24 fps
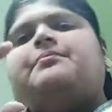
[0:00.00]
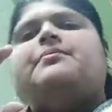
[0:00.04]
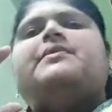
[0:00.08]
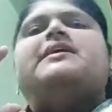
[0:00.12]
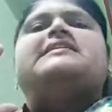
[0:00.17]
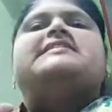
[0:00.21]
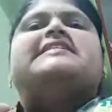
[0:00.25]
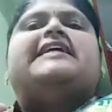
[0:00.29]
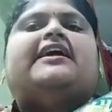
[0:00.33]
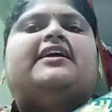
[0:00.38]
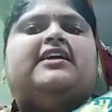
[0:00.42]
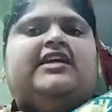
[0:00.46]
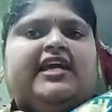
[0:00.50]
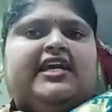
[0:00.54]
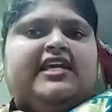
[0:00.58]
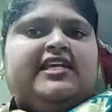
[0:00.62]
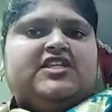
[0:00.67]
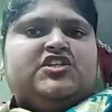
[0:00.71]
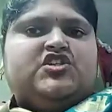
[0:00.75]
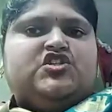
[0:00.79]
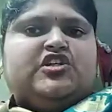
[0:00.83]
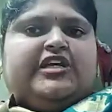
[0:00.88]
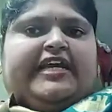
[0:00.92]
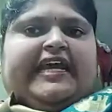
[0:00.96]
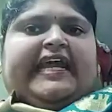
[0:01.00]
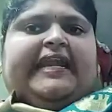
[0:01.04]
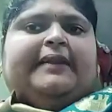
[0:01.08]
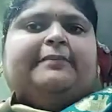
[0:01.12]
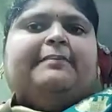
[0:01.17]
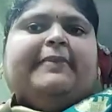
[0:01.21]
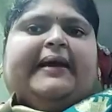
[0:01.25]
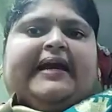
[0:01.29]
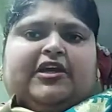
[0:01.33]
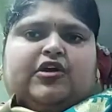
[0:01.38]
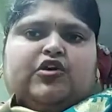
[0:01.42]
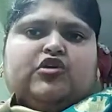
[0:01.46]
means against
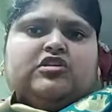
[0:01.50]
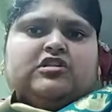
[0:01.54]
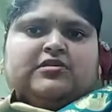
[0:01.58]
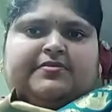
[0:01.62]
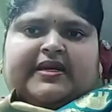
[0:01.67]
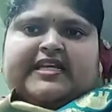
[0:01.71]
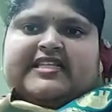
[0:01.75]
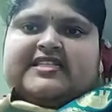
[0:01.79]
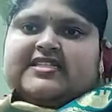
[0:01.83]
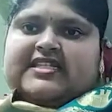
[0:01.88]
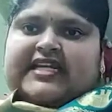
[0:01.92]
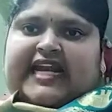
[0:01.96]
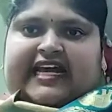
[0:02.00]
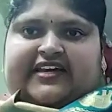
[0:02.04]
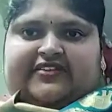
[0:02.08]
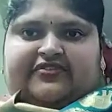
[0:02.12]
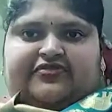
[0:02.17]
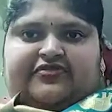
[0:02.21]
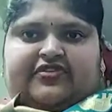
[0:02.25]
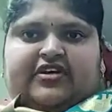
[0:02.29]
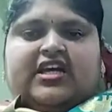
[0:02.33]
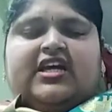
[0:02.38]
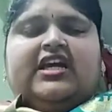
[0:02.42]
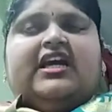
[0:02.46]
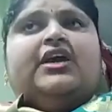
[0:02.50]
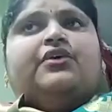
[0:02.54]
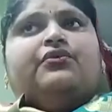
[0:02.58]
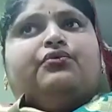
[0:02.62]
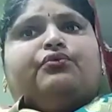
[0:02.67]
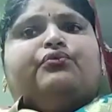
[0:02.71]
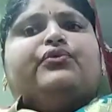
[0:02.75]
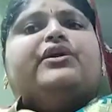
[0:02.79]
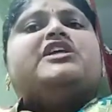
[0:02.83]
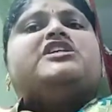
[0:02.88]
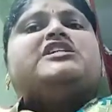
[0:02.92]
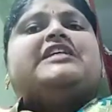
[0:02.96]
and bios means life,
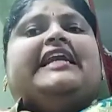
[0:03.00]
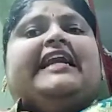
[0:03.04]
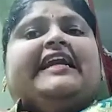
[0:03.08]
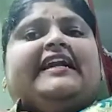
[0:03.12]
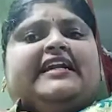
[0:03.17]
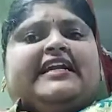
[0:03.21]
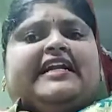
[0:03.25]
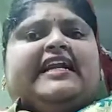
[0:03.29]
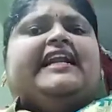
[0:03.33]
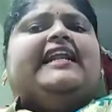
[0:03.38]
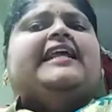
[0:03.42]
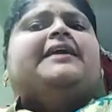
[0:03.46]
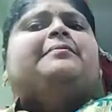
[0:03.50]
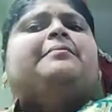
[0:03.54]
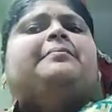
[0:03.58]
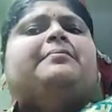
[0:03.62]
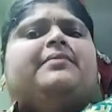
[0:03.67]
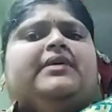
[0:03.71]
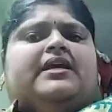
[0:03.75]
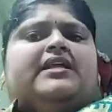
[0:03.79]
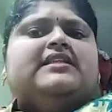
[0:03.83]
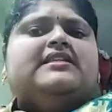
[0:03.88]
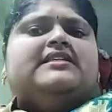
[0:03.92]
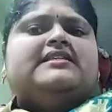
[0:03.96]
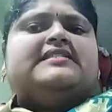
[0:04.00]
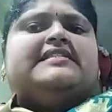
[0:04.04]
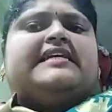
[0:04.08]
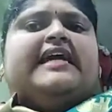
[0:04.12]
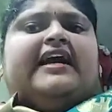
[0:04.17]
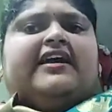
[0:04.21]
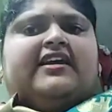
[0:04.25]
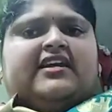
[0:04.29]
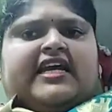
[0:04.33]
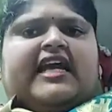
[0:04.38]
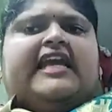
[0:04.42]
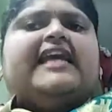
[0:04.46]
which literally means
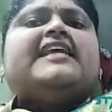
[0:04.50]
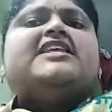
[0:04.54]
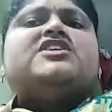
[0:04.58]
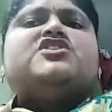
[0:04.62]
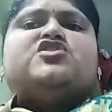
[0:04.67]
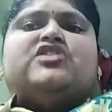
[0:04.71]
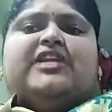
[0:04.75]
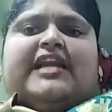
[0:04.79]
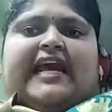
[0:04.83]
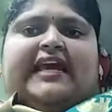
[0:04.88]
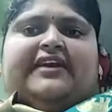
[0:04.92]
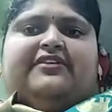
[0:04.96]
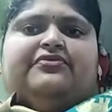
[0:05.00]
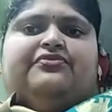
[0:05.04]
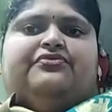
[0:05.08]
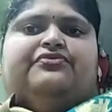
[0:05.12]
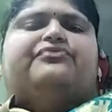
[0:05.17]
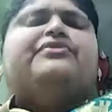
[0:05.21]
against life,